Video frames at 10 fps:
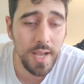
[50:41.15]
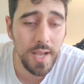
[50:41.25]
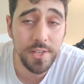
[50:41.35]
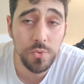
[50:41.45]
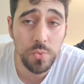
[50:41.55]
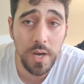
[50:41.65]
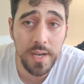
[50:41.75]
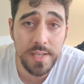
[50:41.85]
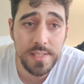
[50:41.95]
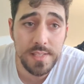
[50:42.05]

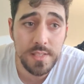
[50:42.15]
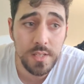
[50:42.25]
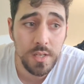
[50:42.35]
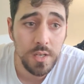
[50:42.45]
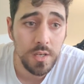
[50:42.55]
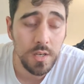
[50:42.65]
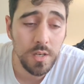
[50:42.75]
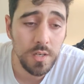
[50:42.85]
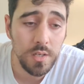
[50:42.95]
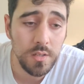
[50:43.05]
Otherwise,
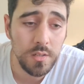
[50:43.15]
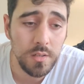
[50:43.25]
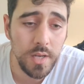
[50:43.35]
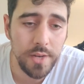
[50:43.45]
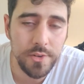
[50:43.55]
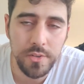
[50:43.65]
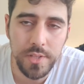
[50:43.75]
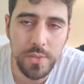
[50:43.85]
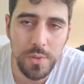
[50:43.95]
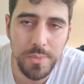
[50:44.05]
I don't know,
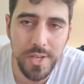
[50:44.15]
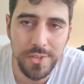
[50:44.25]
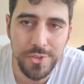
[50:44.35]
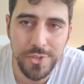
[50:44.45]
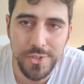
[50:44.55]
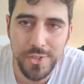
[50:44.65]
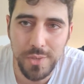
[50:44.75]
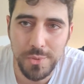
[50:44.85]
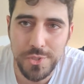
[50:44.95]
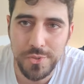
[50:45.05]
there will be other
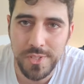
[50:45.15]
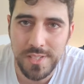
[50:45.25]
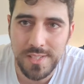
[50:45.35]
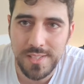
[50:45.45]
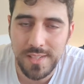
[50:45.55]
opportunities.